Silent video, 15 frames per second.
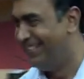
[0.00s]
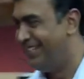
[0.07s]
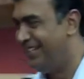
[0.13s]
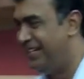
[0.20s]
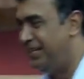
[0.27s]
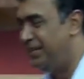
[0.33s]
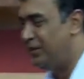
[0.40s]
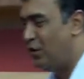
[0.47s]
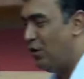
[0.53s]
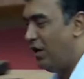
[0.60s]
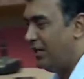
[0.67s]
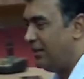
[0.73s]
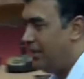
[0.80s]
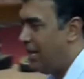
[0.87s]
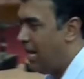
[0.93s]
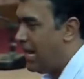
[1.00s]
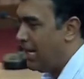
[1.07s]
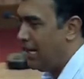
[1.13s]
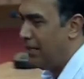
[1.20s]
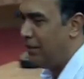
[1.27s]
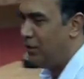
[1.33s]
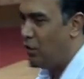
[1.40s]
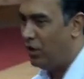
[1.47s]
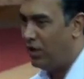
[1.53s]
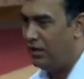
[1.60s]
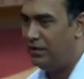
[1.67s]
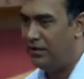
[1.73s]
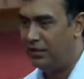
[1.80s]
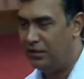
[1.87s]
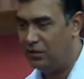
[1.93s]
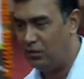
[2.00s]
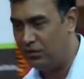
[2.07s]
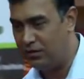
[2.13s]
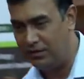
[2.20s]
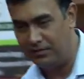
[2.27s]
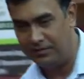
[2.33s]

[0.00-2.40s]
it is called as a ion torrent technology.